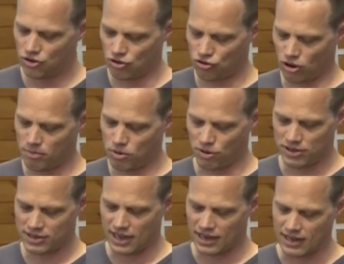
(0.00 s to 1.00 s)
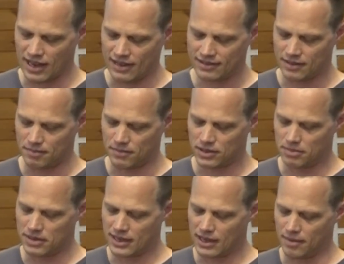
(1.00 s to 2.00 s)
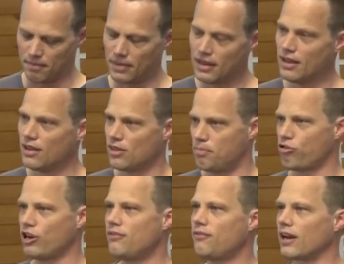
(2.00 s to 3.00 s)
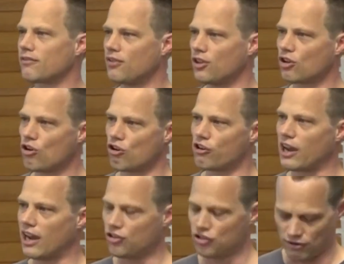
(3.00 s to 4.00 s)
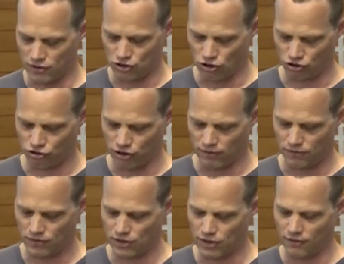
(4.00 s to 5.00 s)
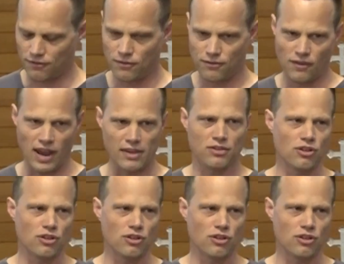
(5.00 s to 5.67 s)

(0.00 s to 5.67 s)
John Paul II asked him to become the prefect for the Congregation of the Doctrine of the Faith.